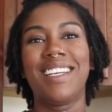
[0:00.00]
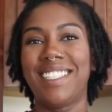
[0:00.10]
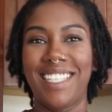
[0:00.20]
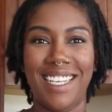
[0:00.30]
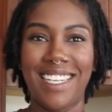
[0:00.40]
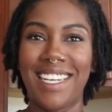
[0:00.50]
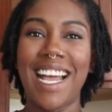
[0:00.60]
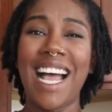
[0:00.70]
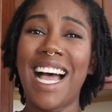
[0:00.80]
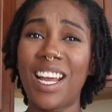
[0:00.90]
Yeah,
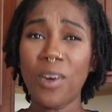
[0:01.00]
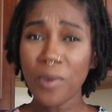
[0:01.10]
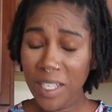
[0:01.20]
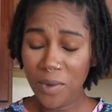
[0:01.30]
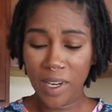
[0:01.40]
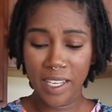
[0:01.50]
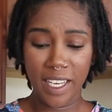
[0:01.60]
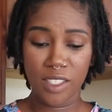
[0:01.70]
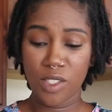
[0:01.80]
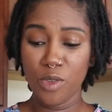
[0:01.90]
I don't really want to
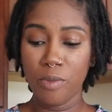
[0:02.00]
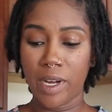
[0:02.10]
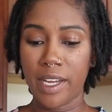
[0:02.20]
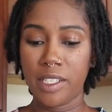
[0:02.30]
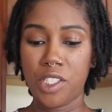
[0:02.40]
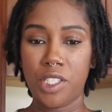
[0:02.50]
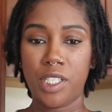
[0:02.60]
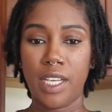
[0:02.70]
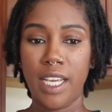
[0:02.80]
get too much